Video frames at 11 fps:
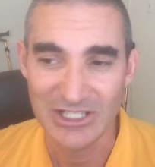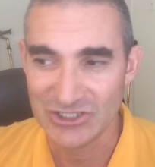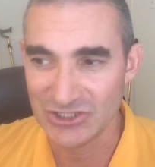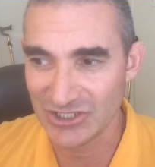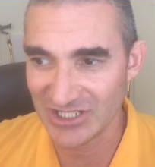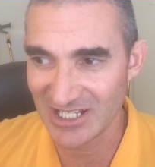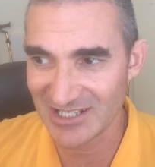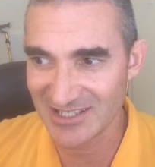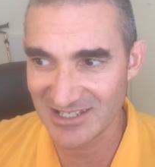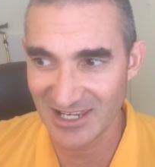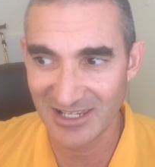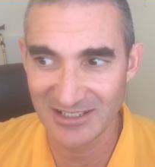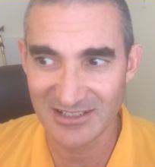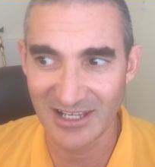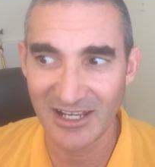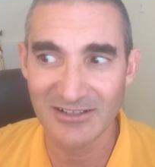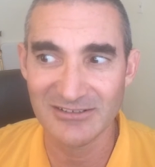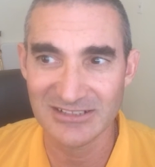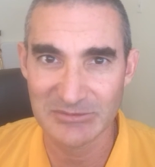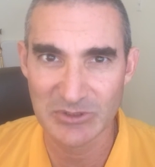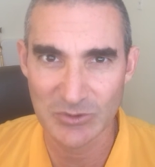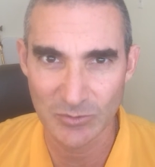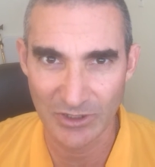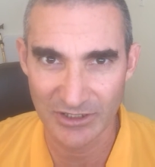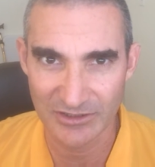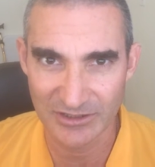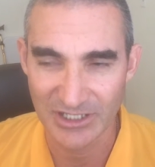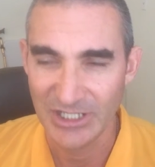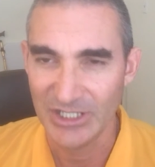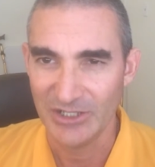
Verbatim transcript: She cannot stand ankle deep in the water,